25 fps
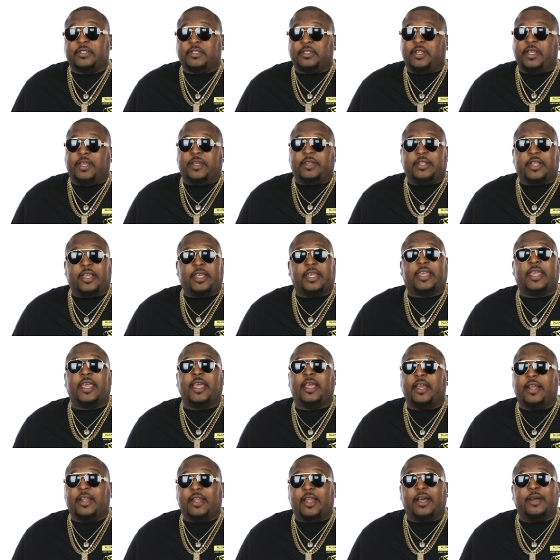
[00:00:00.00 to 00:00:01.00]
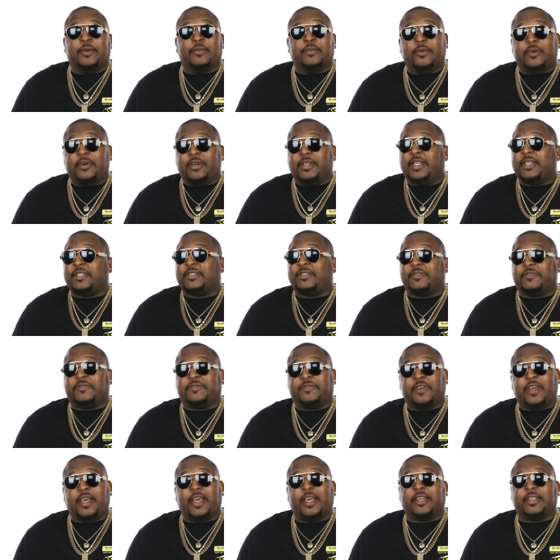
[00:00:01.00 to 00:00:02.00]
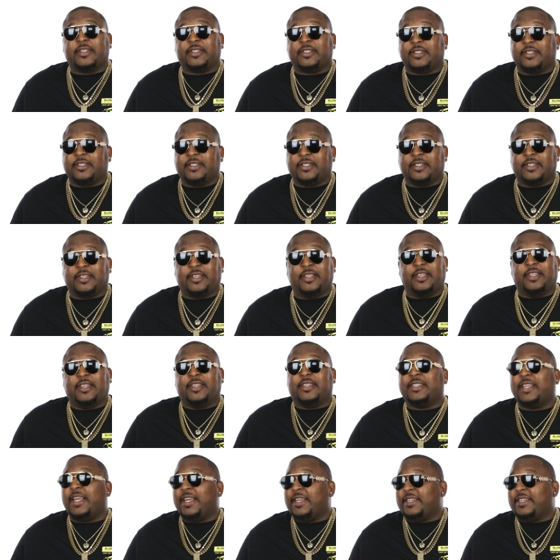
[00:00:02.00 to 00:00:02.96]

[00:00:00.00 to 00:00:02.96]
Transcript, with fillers: they, they care a lot more. That's a fact. Cause